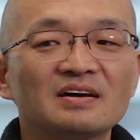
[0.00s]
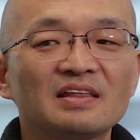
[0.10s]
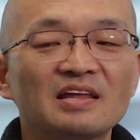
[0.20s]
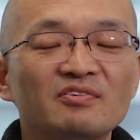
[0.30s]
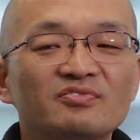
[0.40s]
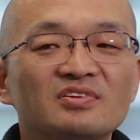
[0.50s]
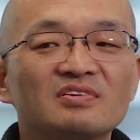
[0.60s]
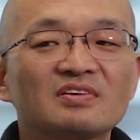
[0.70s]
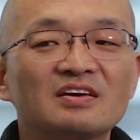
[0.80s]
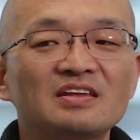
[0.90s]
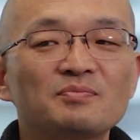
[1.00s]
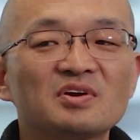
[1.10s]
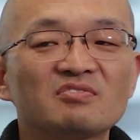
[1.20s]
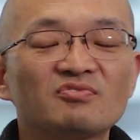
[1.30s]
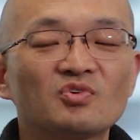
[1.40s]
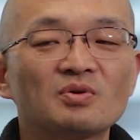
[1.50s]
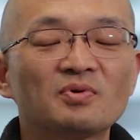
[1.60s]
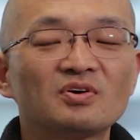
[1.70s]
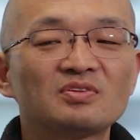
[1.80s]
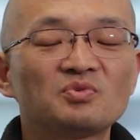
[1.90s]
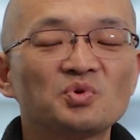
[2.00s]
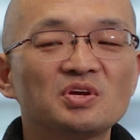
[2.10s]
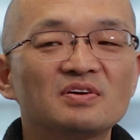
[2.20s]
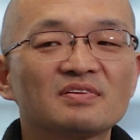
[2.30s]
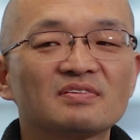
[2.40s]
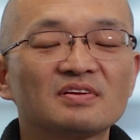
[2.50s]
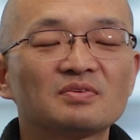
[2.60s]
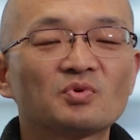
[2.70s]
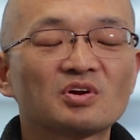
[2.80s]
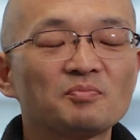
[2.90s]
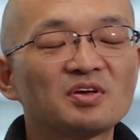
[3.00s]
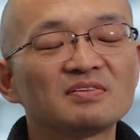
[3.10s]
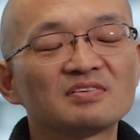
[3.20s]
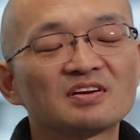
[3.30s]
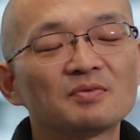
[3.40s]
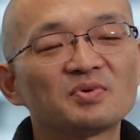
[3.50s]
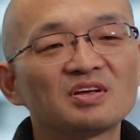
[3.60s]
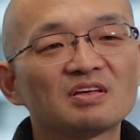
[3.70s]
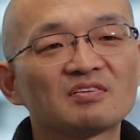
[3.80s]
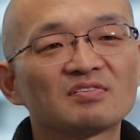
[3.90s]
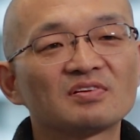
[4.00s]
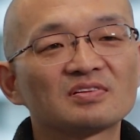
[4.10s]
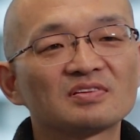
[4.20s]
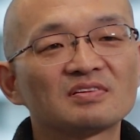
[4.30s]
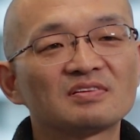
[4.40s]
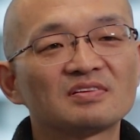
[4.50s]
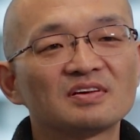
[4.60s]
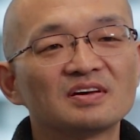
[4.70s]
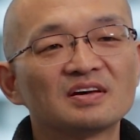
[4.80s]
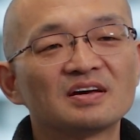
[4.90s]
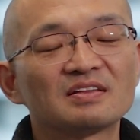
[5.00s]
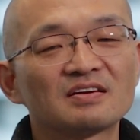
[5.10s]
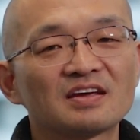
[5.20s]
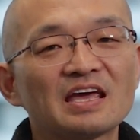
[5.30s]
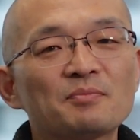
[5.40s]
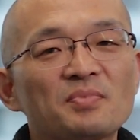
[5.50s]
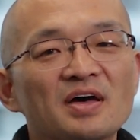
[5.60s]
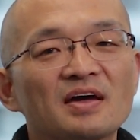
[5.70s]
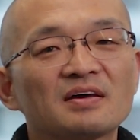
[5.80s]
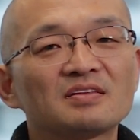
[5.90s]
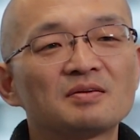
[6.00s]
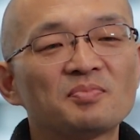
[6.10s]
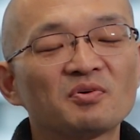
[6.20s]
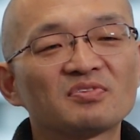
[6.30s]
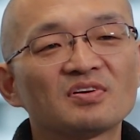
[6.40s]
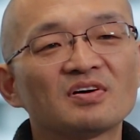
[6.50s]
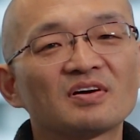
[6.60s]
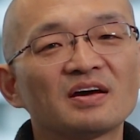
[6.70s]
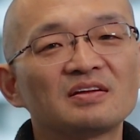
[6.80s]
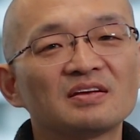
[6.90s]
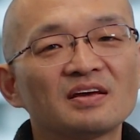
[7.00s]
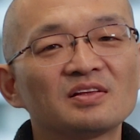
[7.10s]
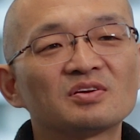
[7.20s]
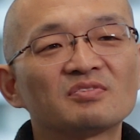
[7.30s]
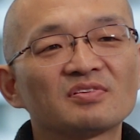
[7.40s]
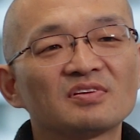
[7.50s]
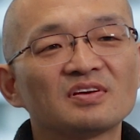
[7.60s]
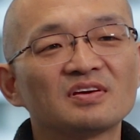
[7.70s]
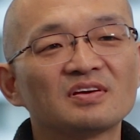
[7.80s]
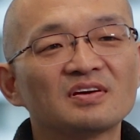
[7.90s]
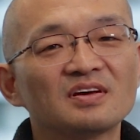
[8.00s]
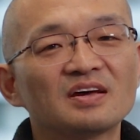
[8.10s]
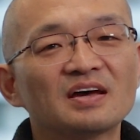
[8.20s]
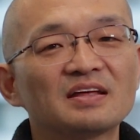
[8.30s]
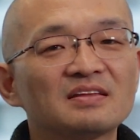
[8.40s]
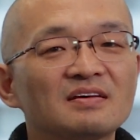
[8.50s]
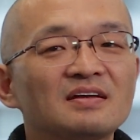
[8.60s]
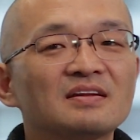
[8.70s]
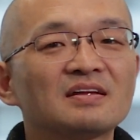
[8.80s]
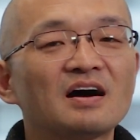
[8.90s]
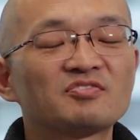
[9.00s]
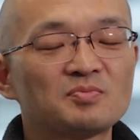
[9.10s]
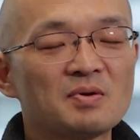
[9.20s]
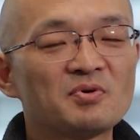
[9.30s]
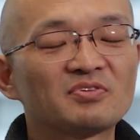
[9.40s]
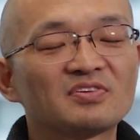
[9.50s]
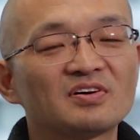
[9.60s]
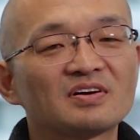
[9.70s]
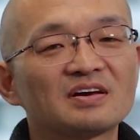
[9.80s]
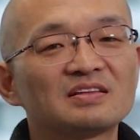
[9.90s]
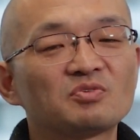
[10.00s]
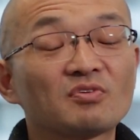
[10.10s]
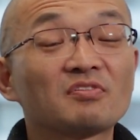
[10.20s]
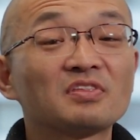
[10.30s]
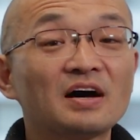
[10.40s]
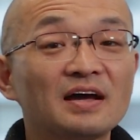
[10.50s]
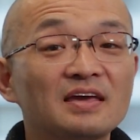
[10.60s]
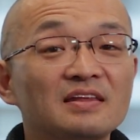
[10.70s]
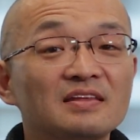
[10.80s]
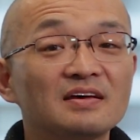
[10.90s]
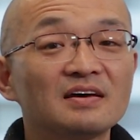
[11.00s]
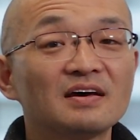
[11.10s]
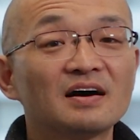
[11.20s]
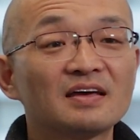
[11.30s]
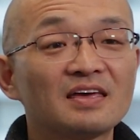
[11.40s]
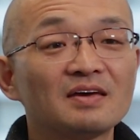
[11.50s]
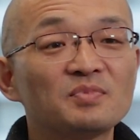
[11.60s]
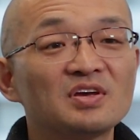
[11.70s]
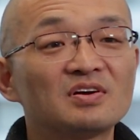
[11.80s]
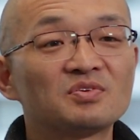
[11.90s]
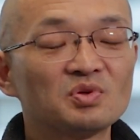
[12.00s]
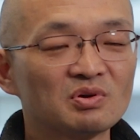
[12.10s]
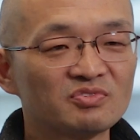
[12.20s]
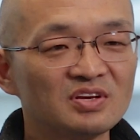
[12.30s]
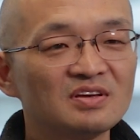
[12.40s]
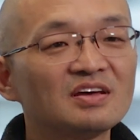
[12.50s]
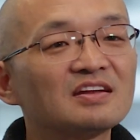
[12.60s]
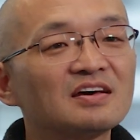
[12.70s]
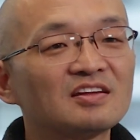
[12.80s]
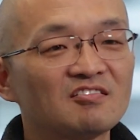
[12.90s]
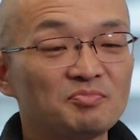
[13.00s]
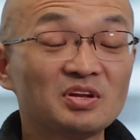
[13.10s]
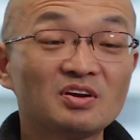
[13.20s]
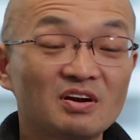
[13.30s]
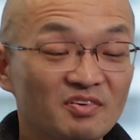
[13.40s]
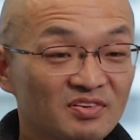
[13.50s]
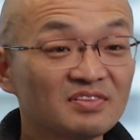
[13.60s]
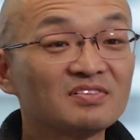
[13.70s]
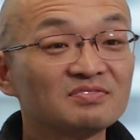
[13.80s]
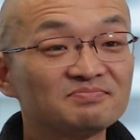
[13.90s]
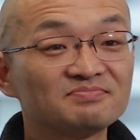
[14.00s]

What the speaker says: left academia for about 2 years and worked at McKinsey and Company as a consultant. And then I came back and did a postdoc at Yale University. And then after my postdoc in 2009, I came here to U of T, and I've been here ever since.